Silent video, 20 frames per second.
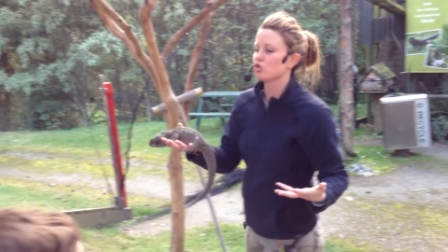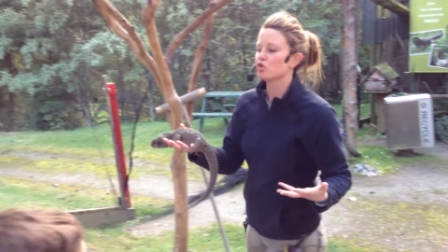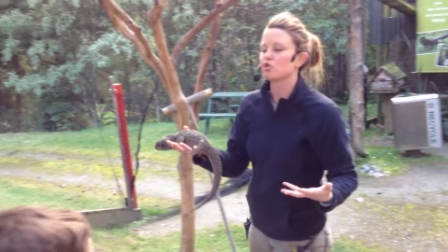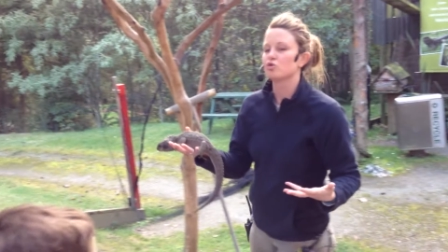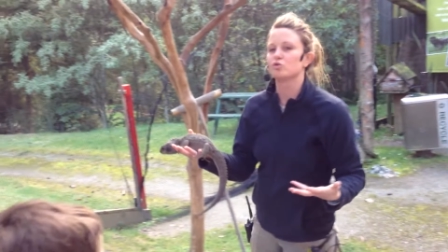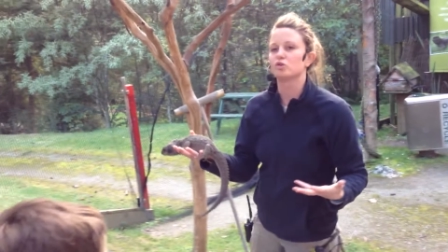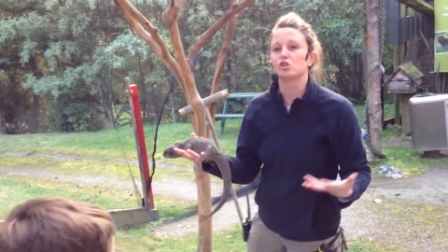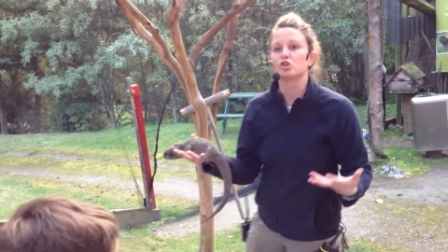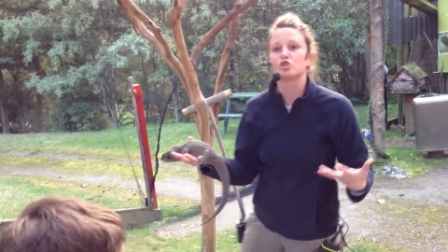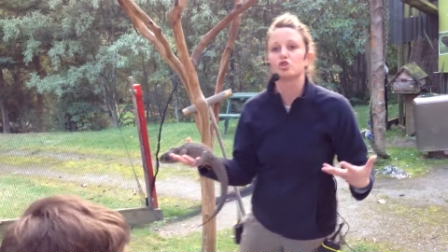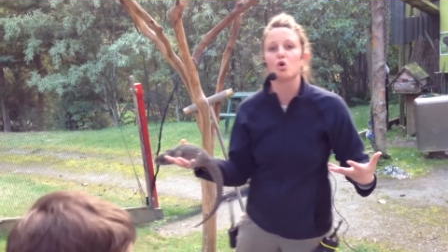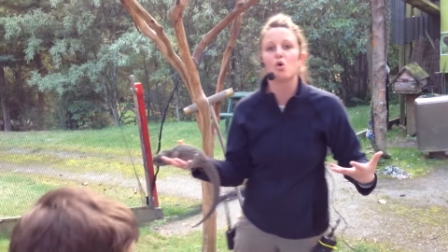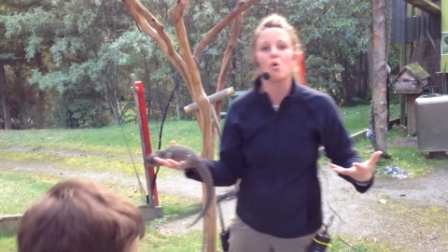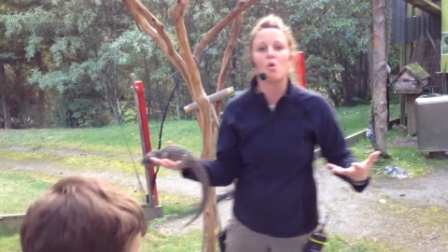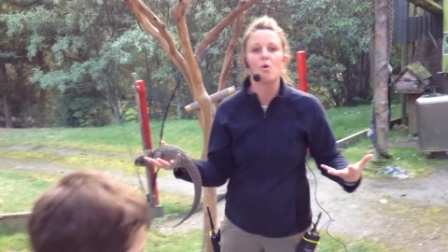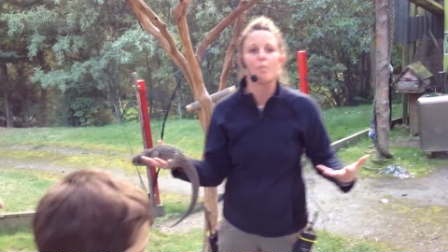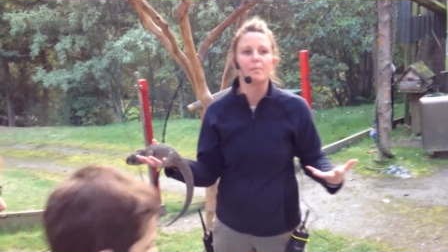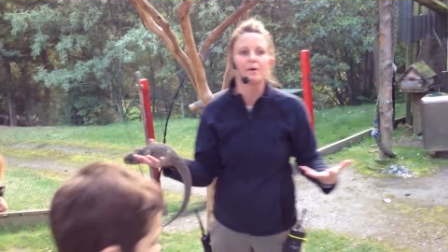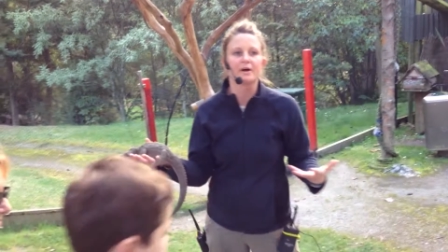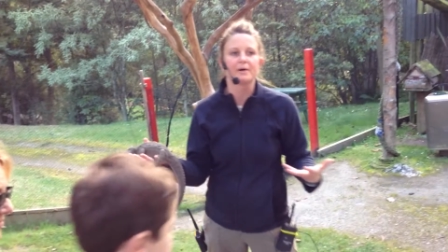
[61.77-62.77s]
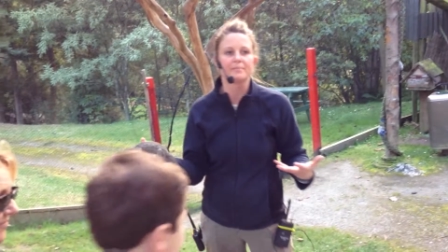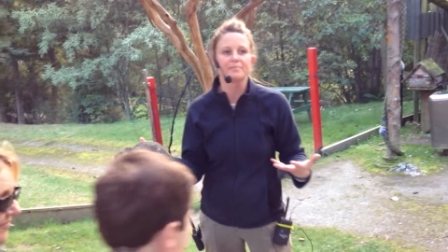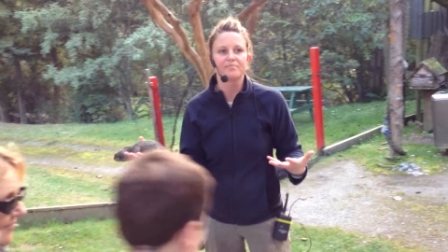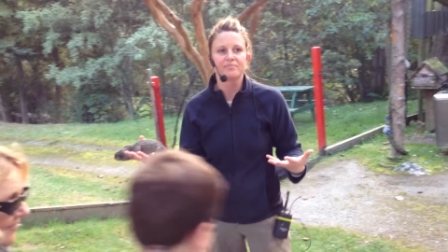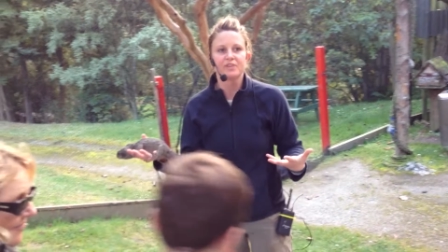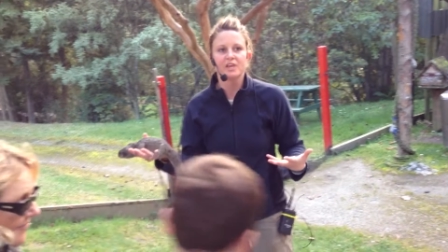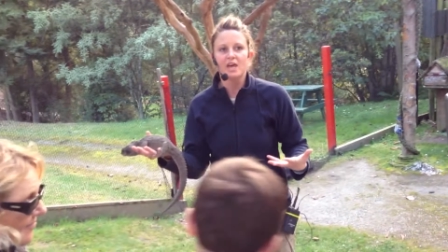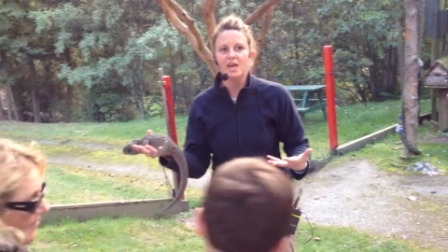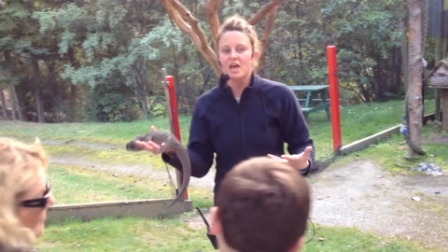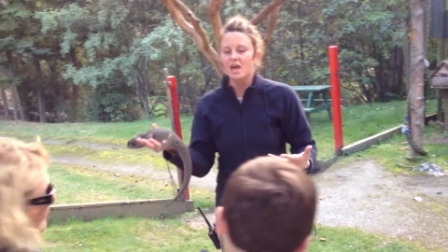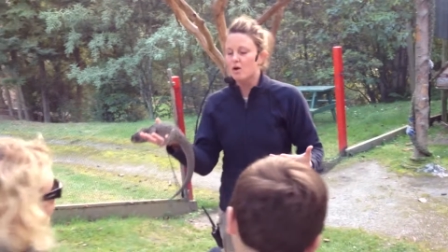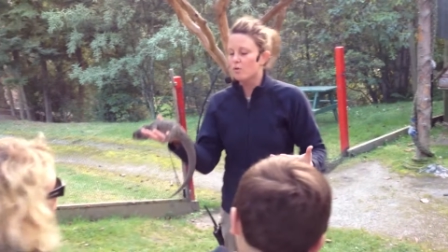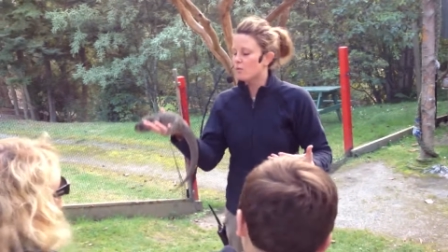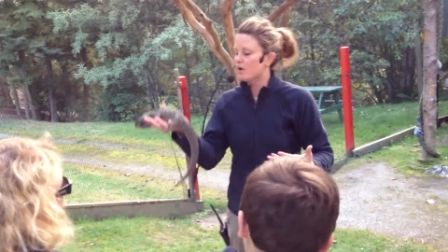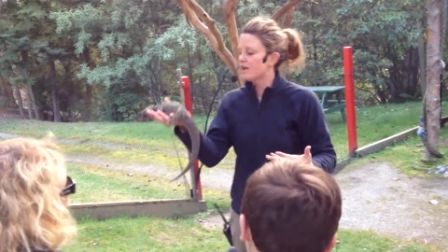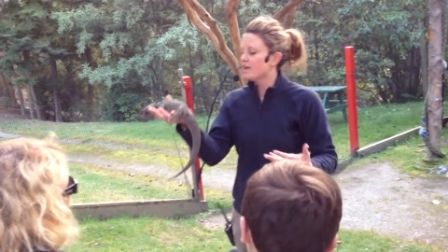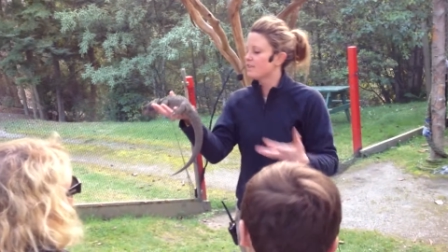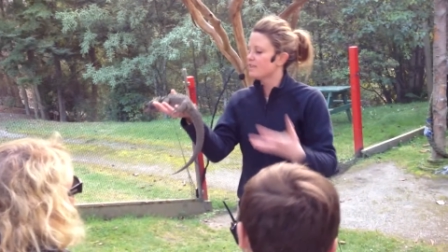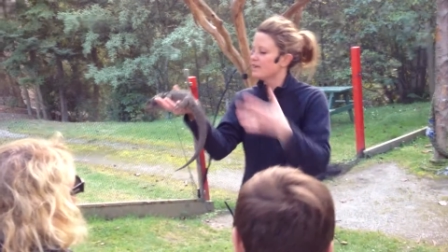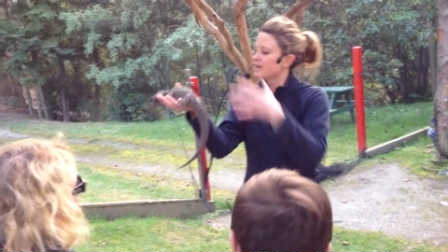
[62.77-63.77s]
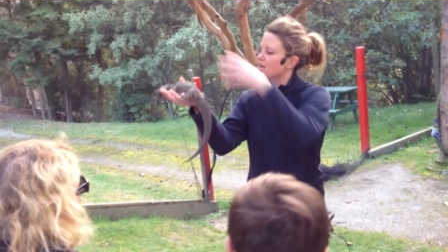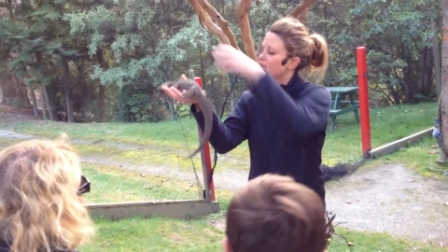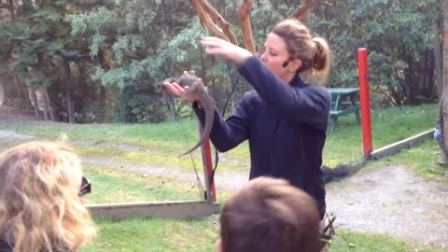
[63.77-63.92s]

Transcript: called torpor, where they